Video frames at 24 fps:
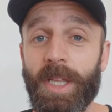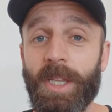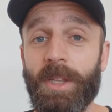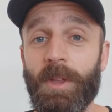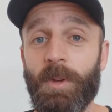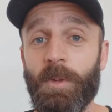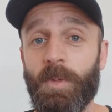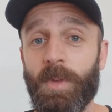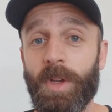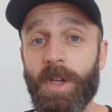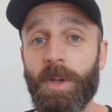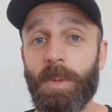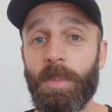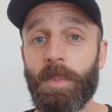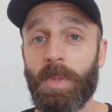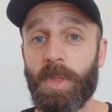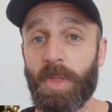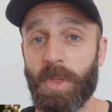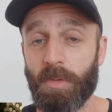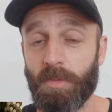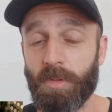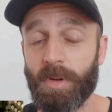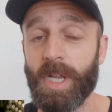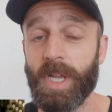in the film
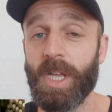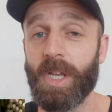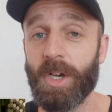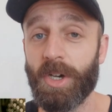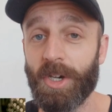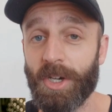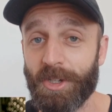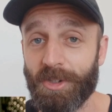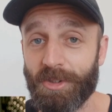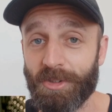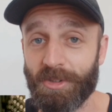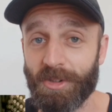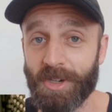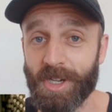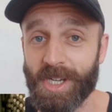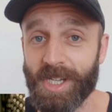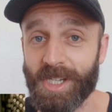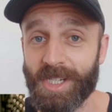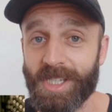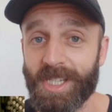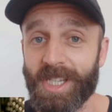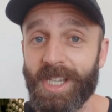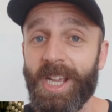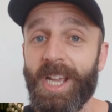
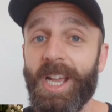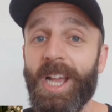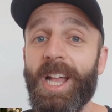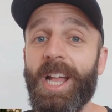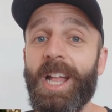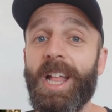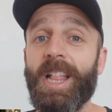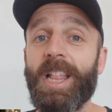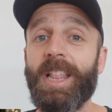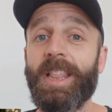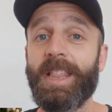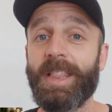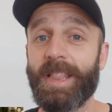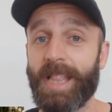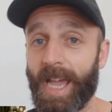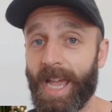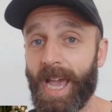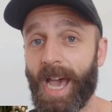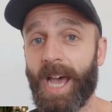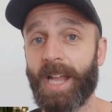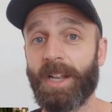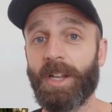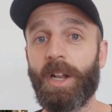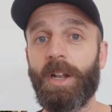300, they
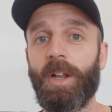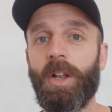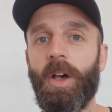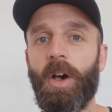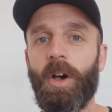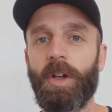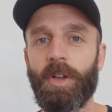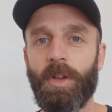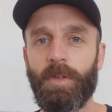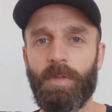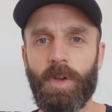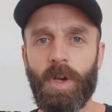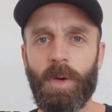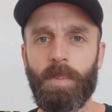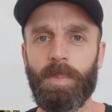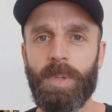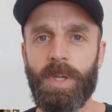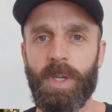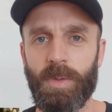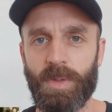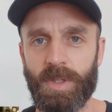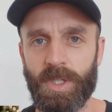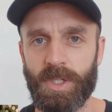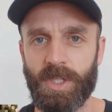had a lot of
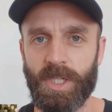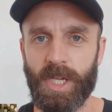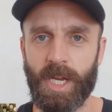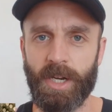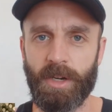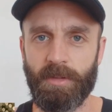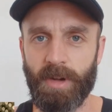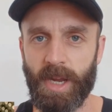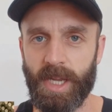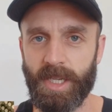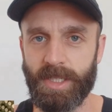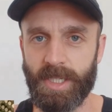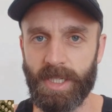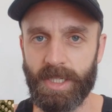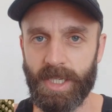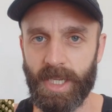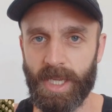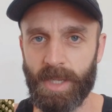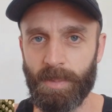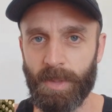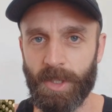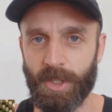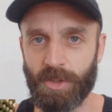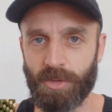computer-generated
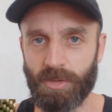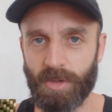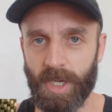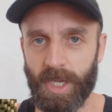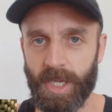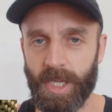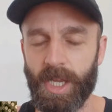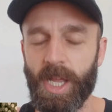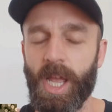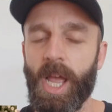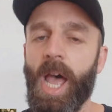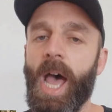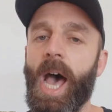imagery.